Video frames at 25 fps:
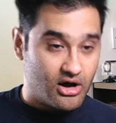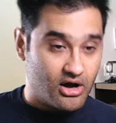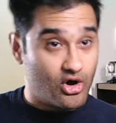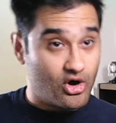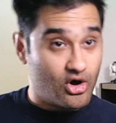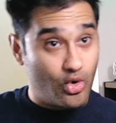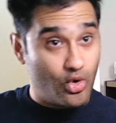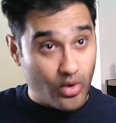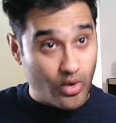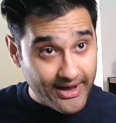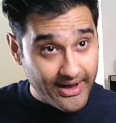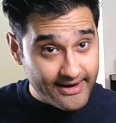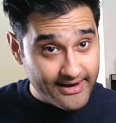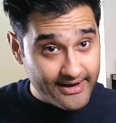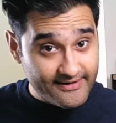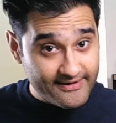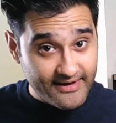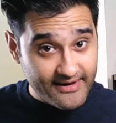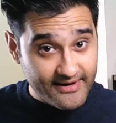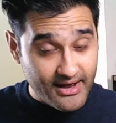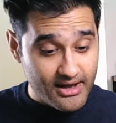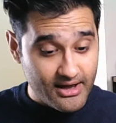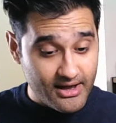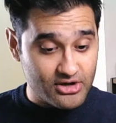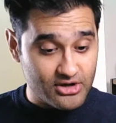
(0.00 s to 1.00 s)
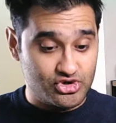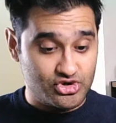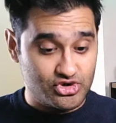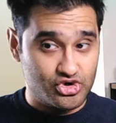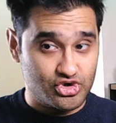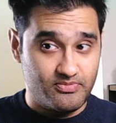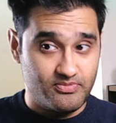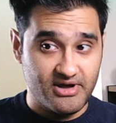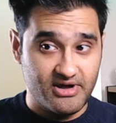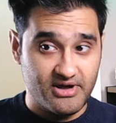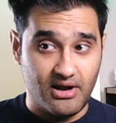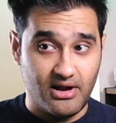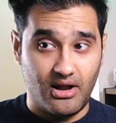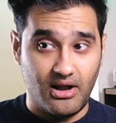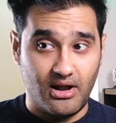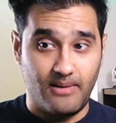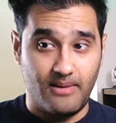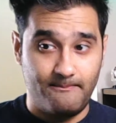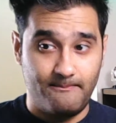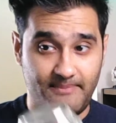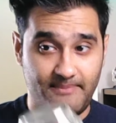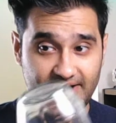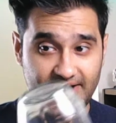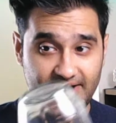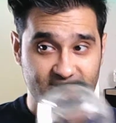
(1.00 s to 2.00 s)
quieter, it should be a
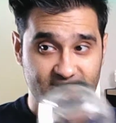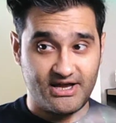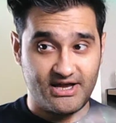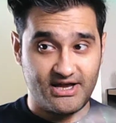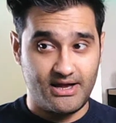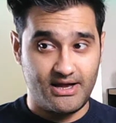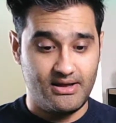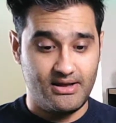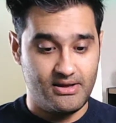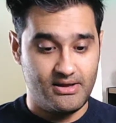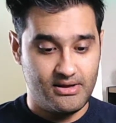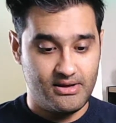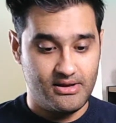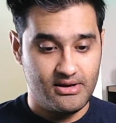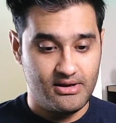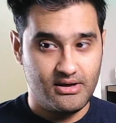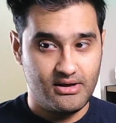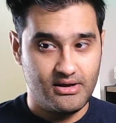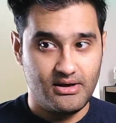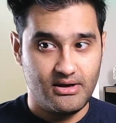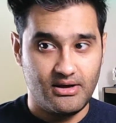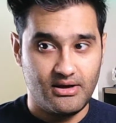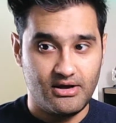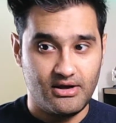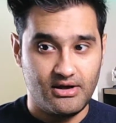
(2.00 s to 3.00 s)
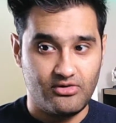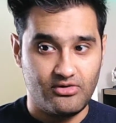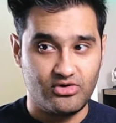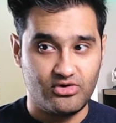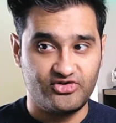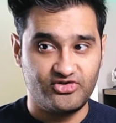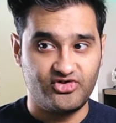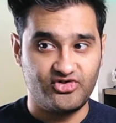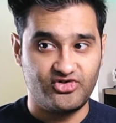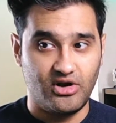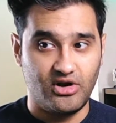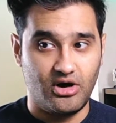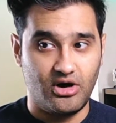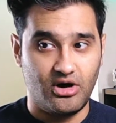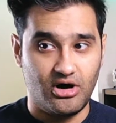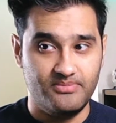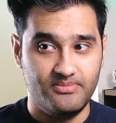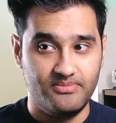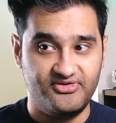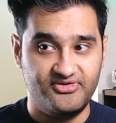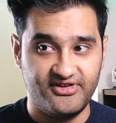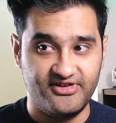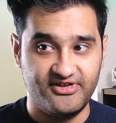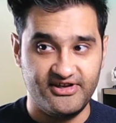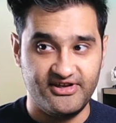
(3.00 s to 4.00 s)
lot better. Russell
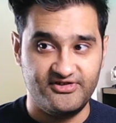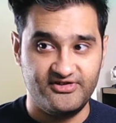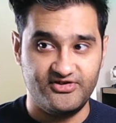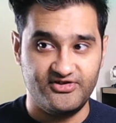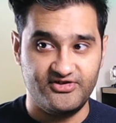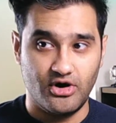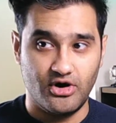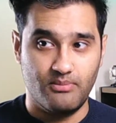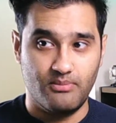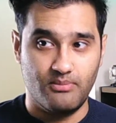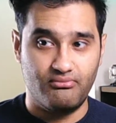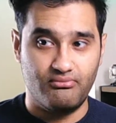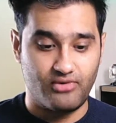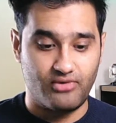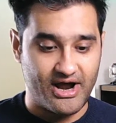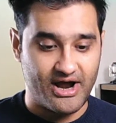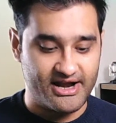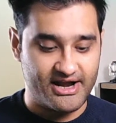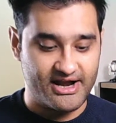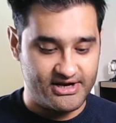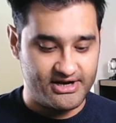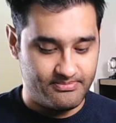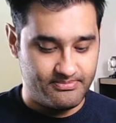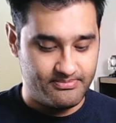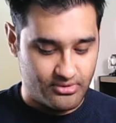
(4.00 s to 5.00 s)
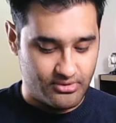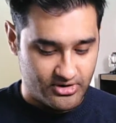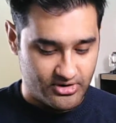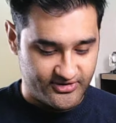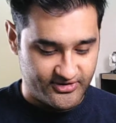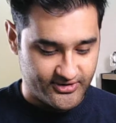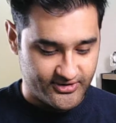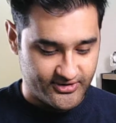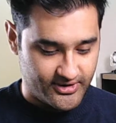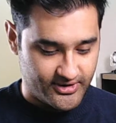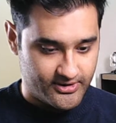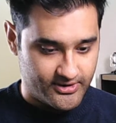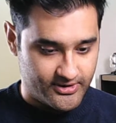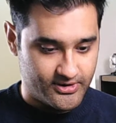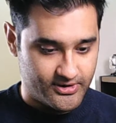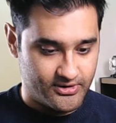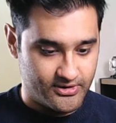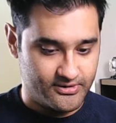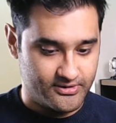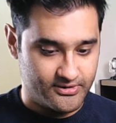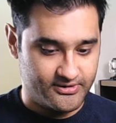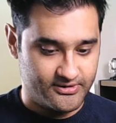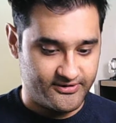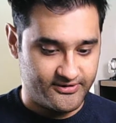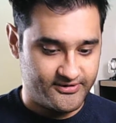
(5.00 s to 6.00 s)
Hobbs is your brand, boys and
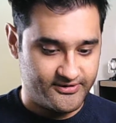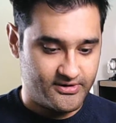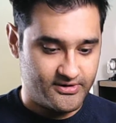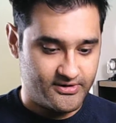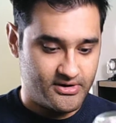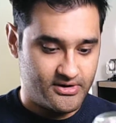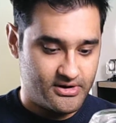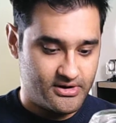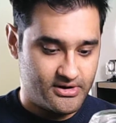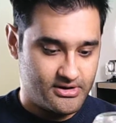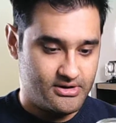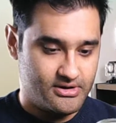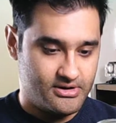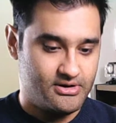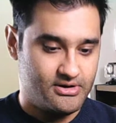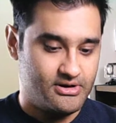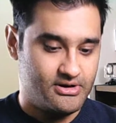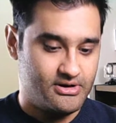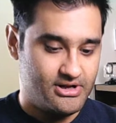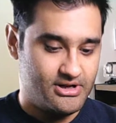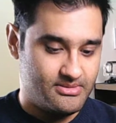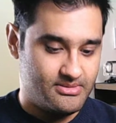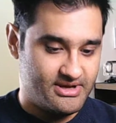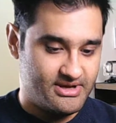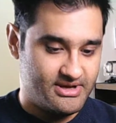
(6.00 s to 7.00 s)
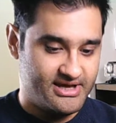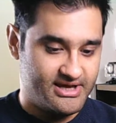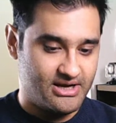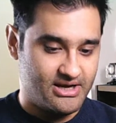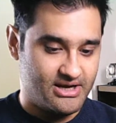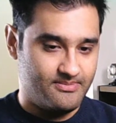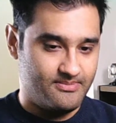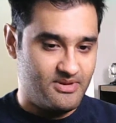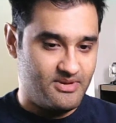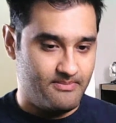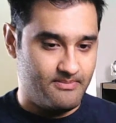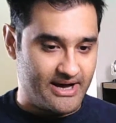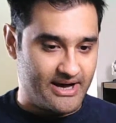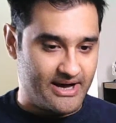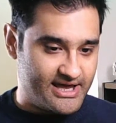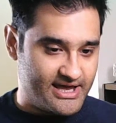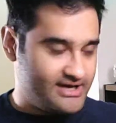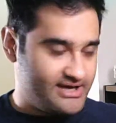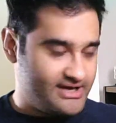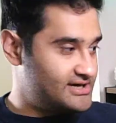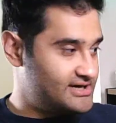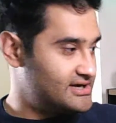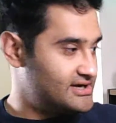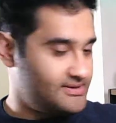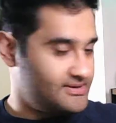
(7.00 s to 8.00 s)
girls. Let me get me
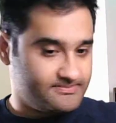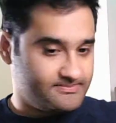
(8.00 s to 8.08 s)
mic.